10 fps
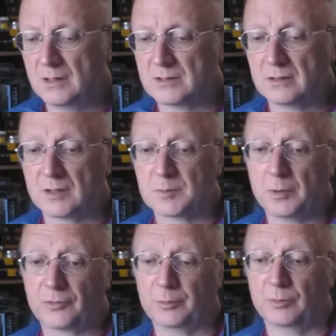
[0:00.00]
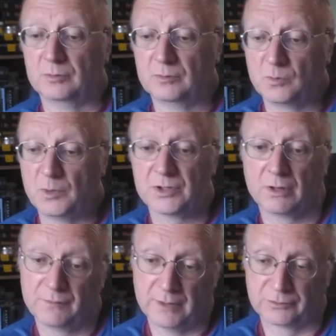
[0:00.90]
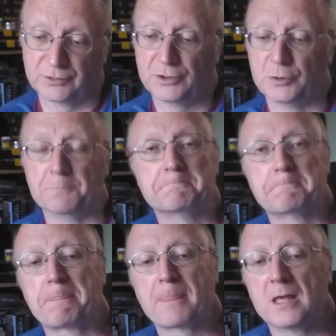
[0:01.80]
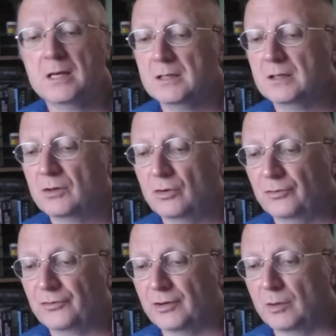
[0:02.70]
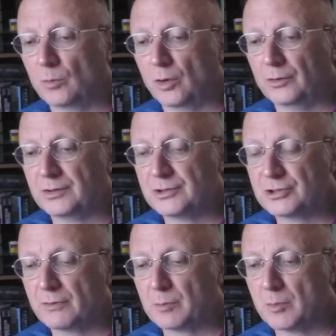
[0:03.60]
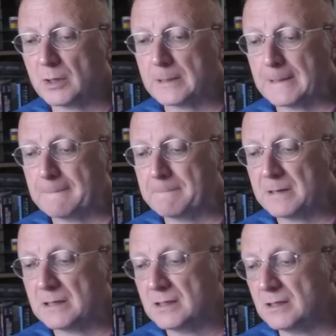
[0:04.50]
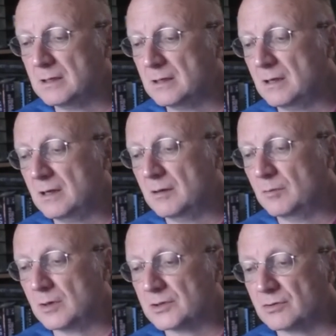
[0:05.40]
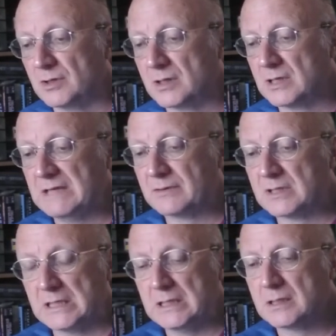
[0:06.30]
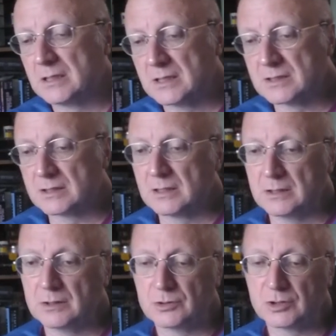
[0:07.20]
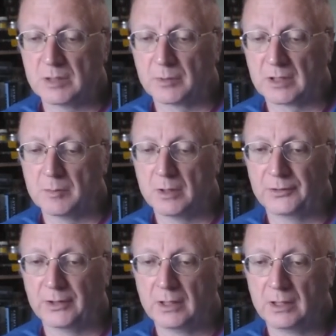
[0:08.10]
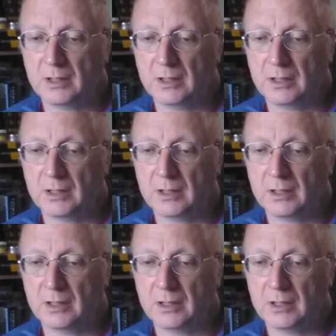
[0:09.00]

as early as possible, which I failed to do on turn 1, showing my my sort of naivety as the German commander.